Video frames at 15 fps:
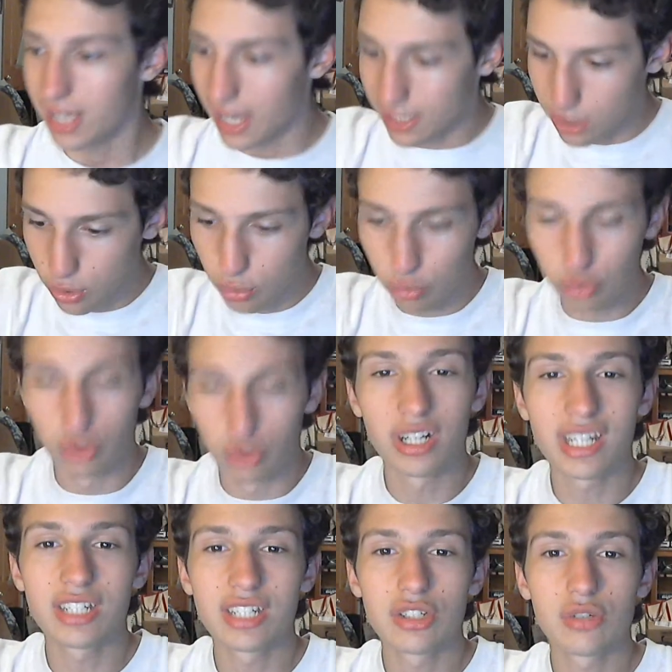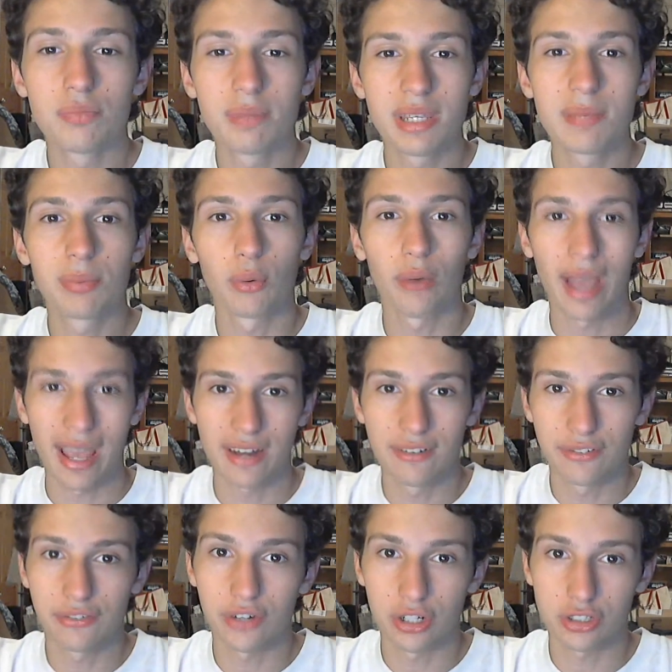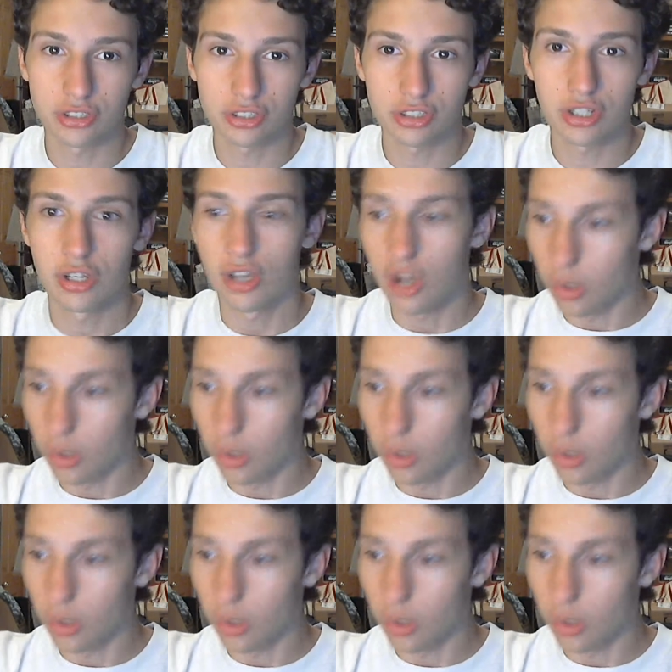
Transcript: And you run into people head first